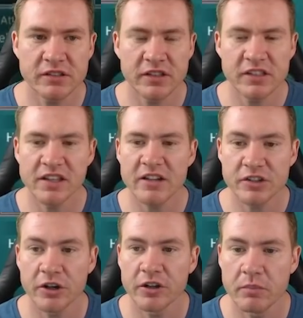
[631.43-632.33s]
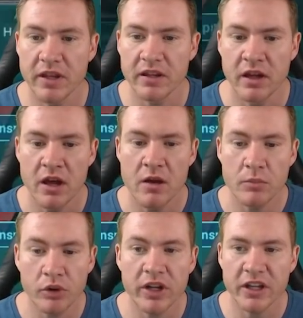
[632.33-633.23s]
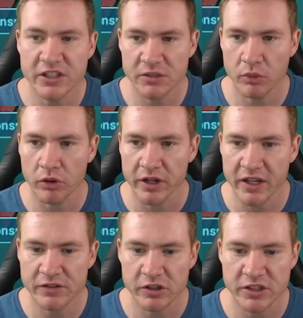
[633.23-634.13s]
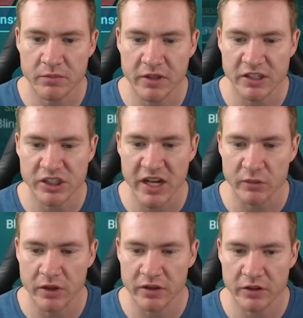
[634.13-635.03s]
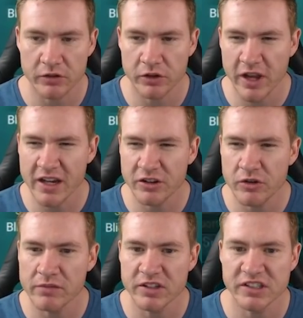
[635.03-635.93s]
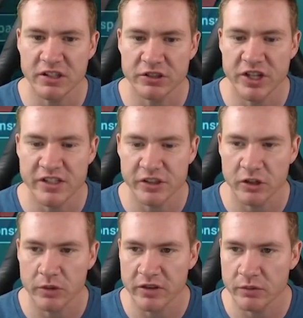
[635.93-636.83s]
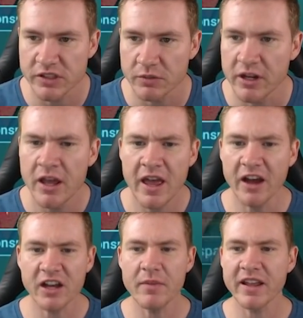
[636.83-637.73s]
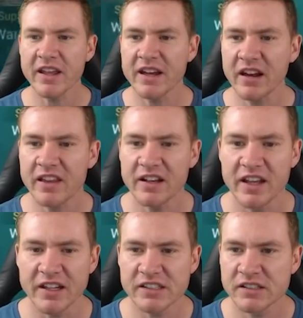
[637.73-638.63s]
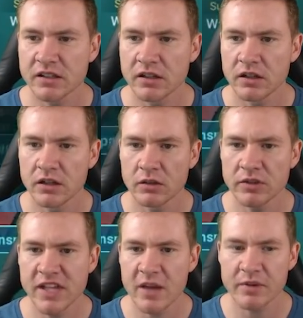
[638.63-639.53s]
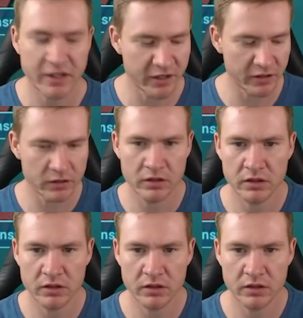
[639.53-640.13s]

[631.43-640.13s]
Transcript: this allows her to be pretty good support. It gives her something to shine with. You you kind of do have to synergize her with with someone. How come I can't get out of the index? What's happening here?